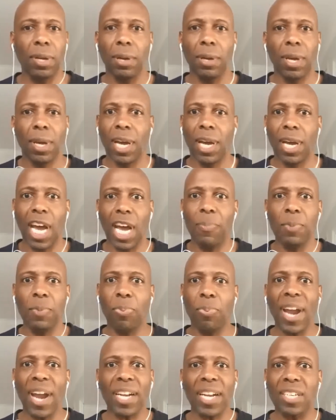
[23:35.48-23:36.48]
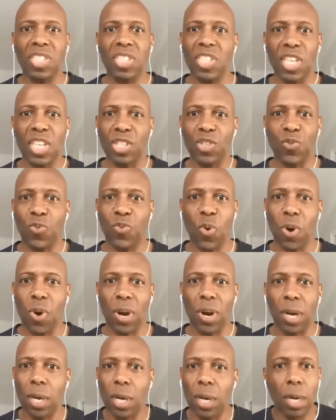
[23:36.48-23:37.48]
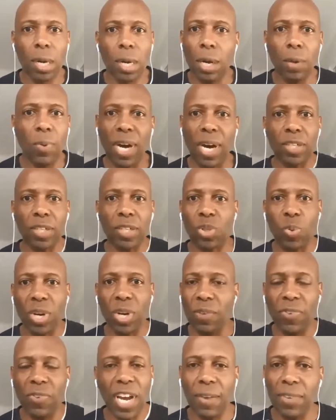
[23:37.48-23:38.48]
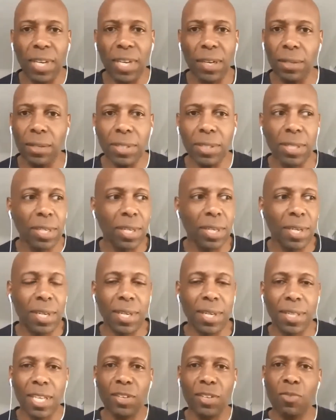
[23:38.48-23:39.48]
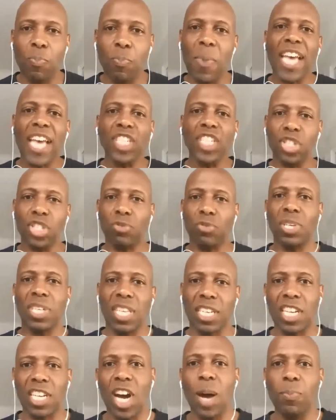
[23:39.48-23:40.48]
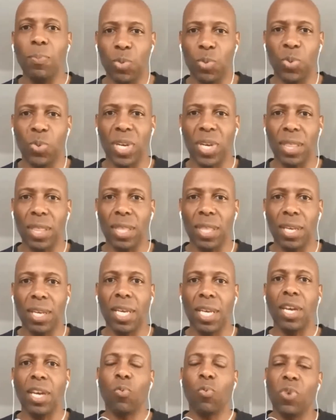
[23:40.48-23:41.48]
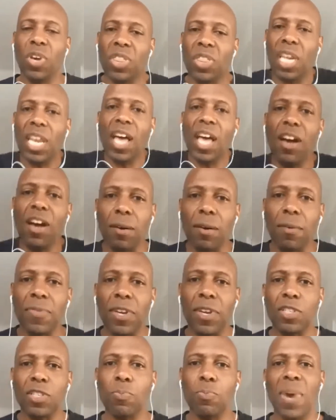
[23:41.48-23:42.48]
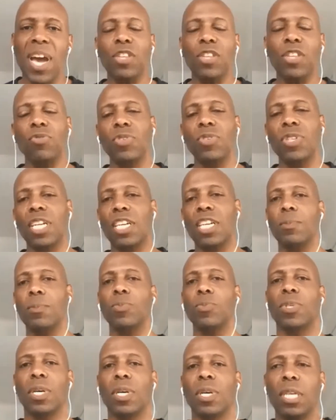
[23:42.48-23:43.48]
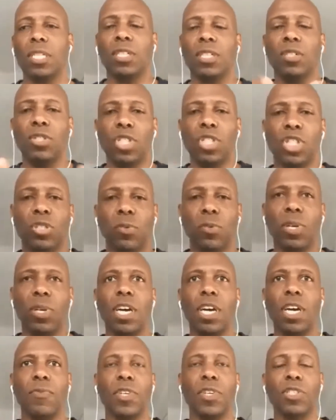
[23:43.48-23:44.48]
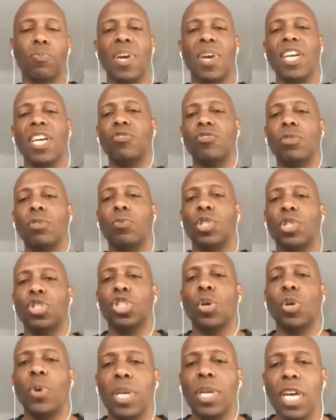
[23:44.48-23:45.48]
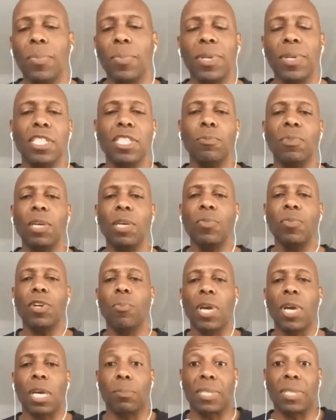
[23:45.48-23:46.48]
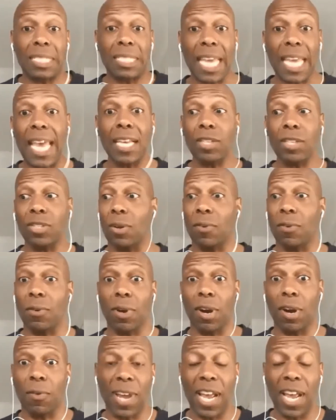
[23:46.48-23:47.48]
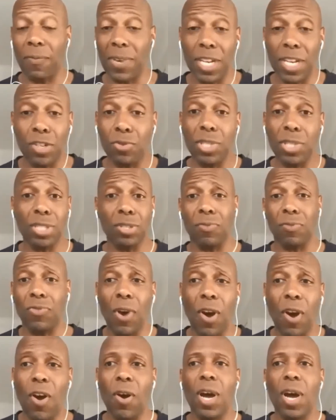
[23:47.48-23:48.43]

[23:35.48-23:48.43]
I've been practicing this for 25 years? There's mastery that comes with love. There's mastery that comes with unconditional love. There's mastery with showing up. It doesn't mean we don't make mistakes or have injuries or fall,